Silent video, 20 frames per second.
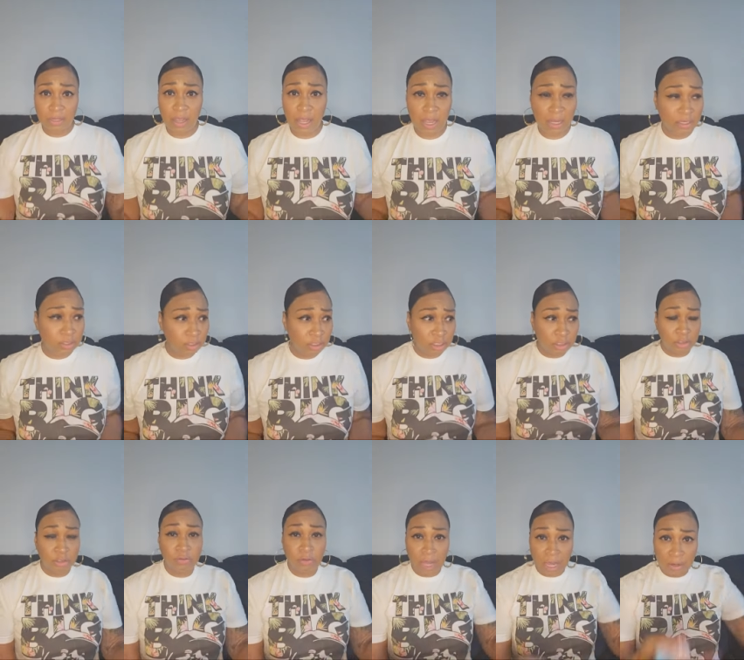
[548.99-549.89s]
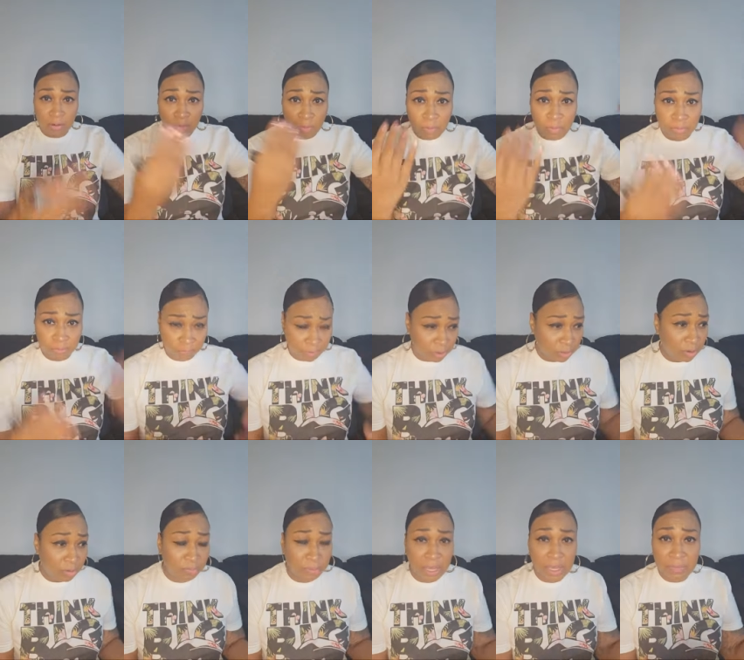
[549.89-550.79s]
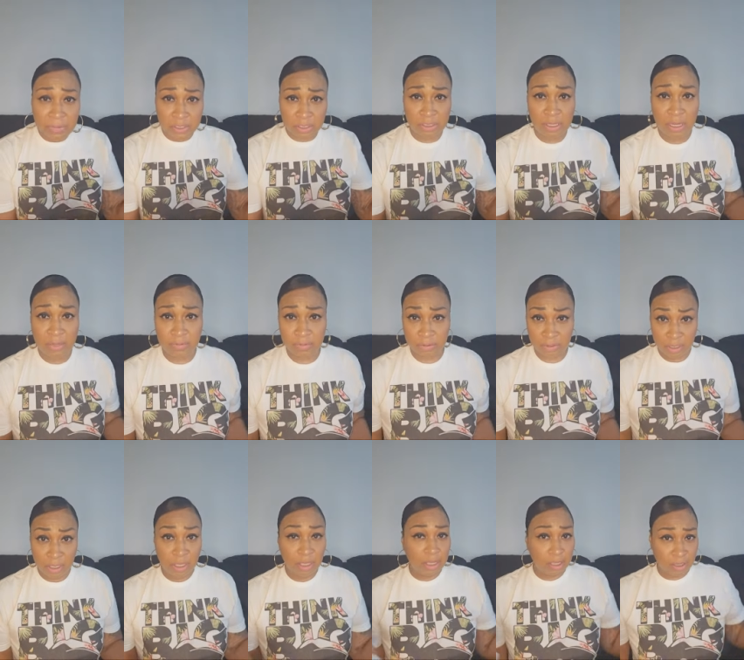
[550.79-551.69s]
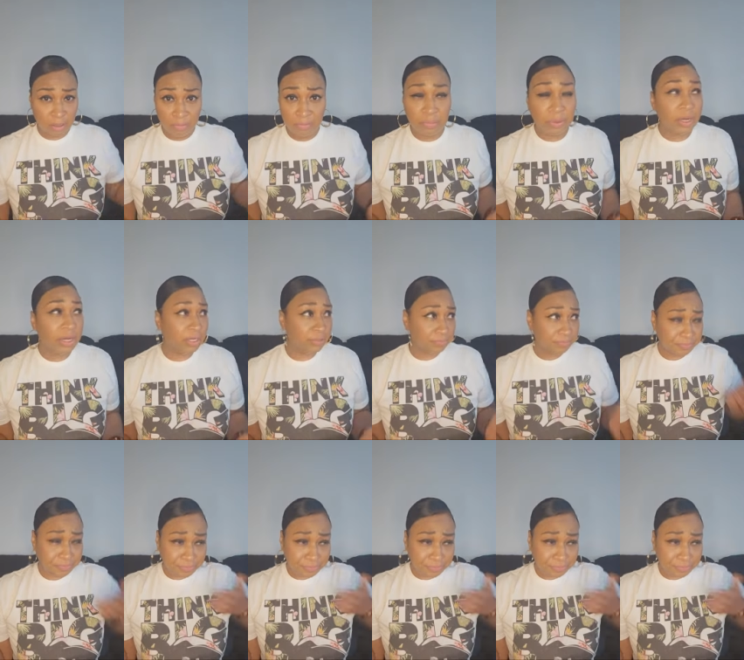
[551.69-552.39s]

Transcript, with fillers: I could teach you how to, you know, baby steps. But